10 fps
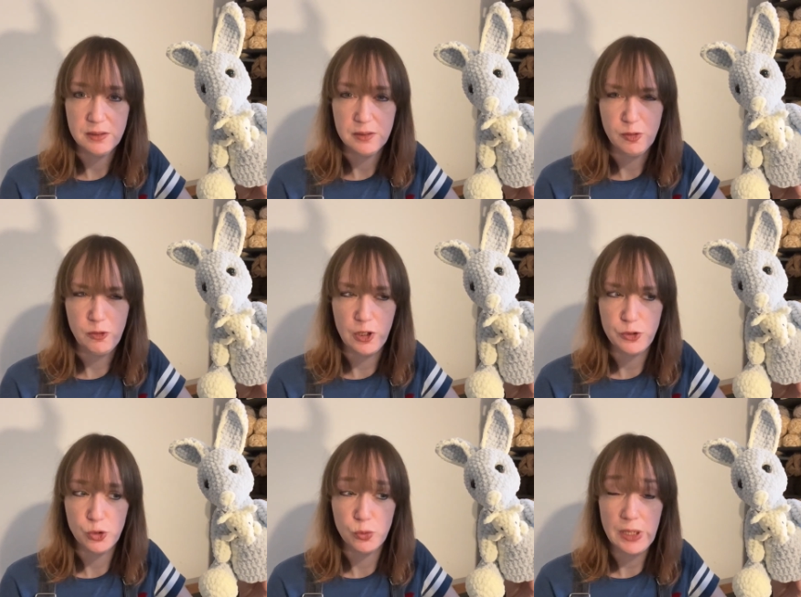
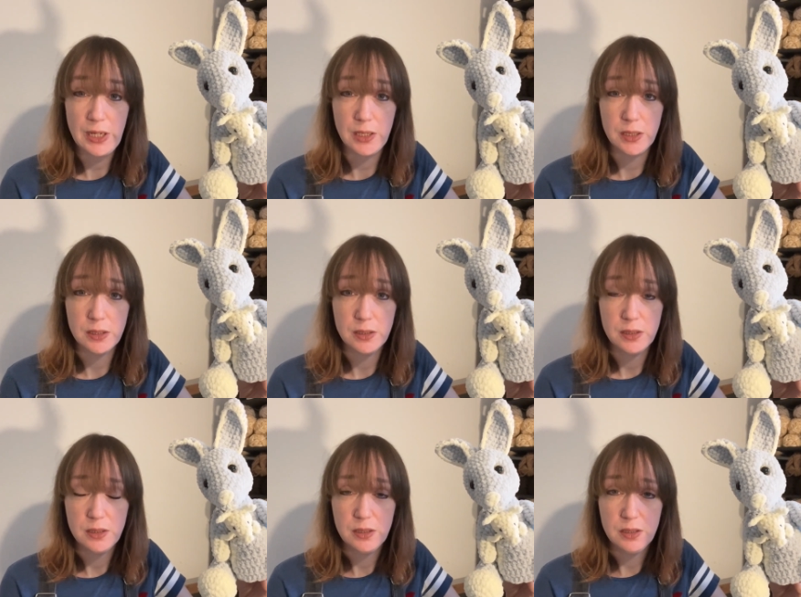Fluttery.
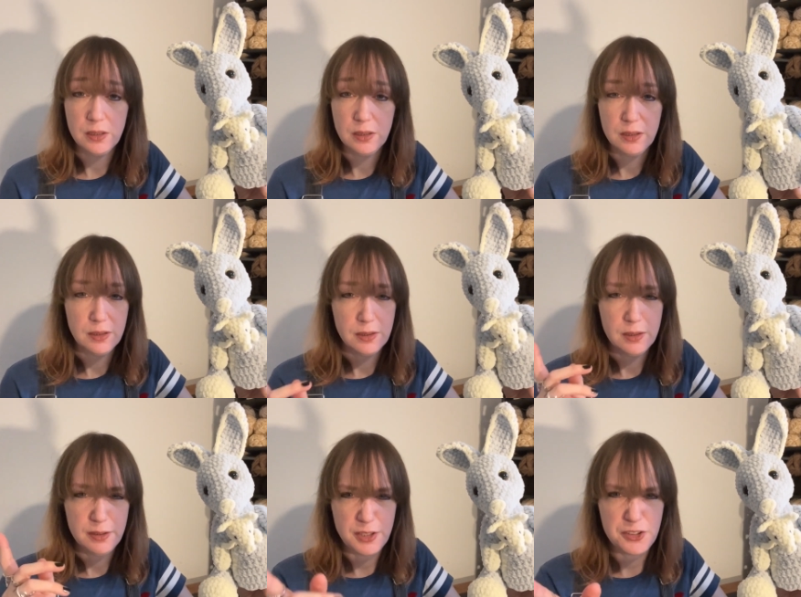
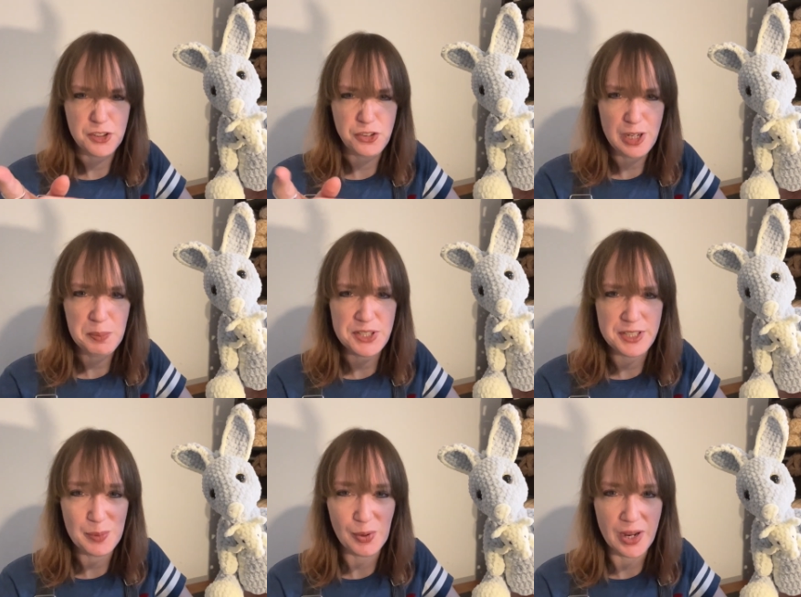It's a James C.
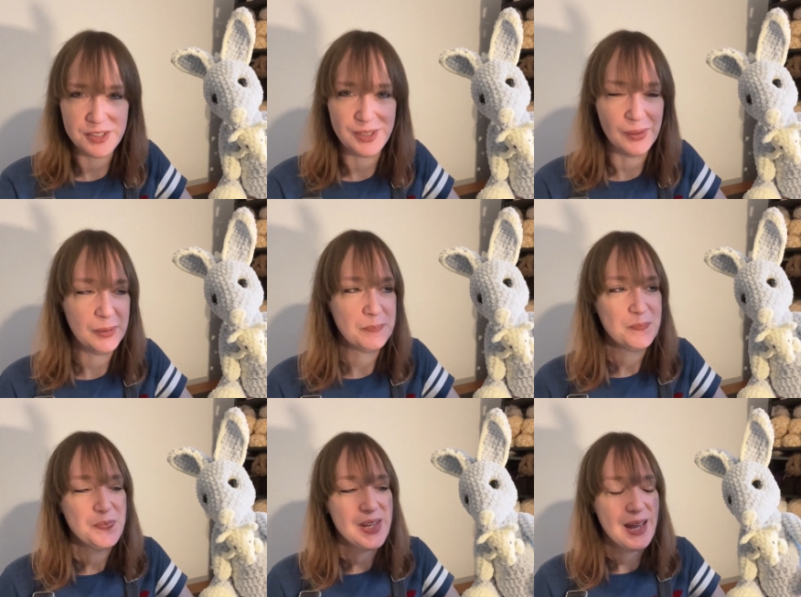Brett yarn.
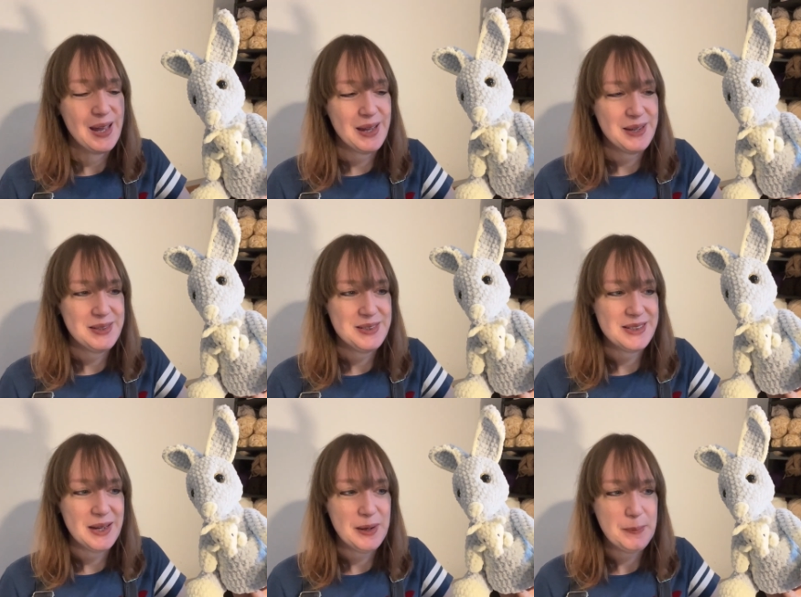And
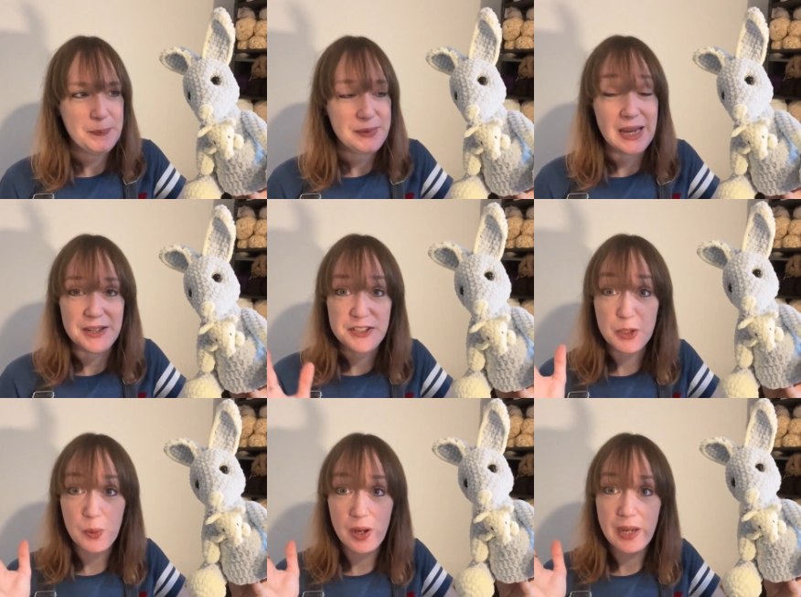yes,
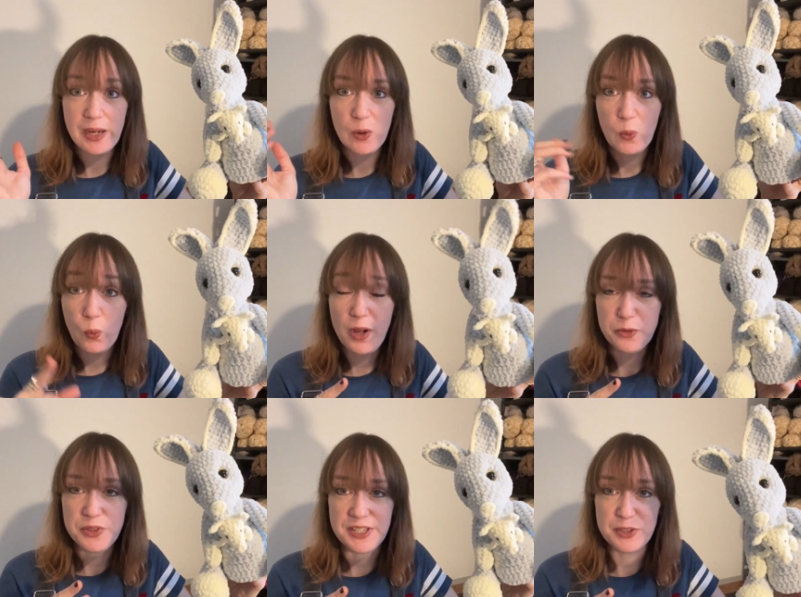so I worked
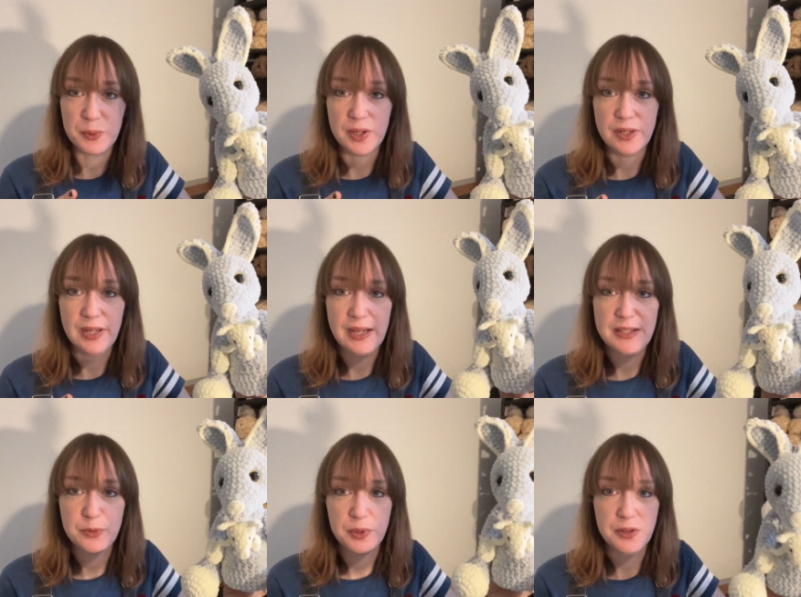with this one.
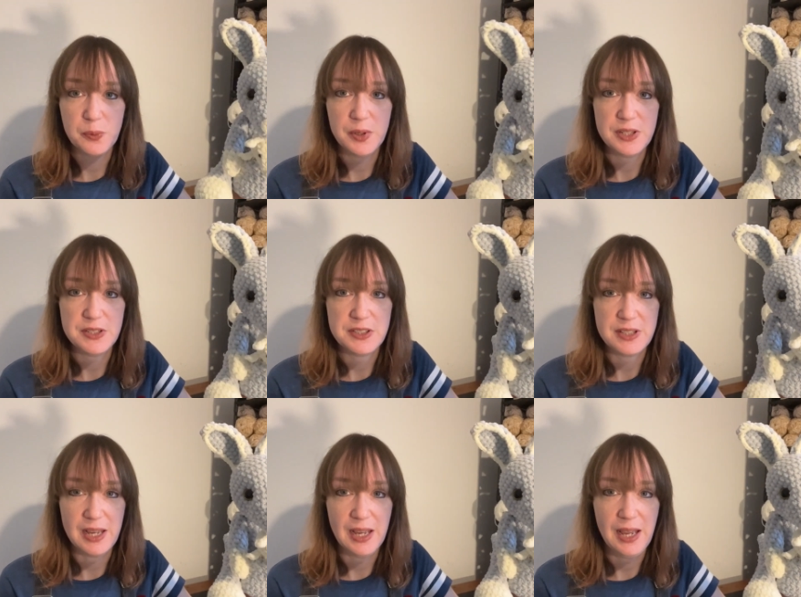It's one of the ones
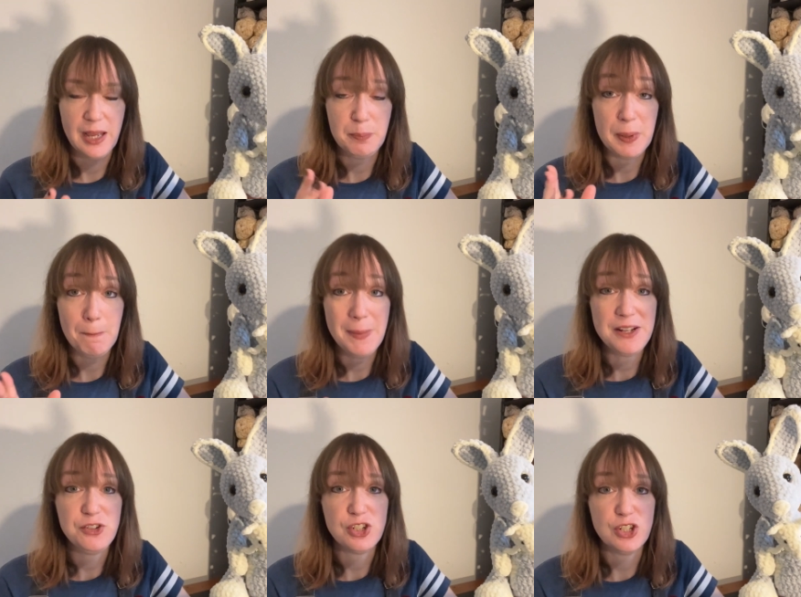that had been
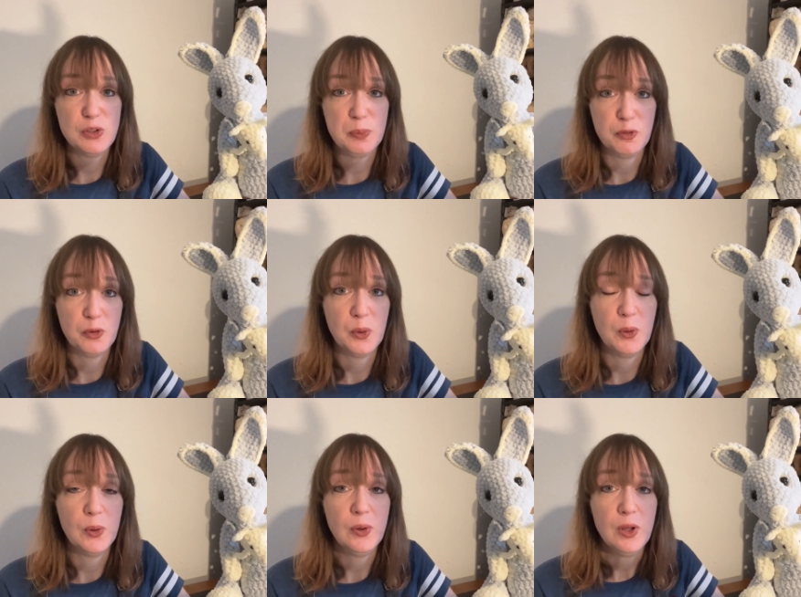mentioned before,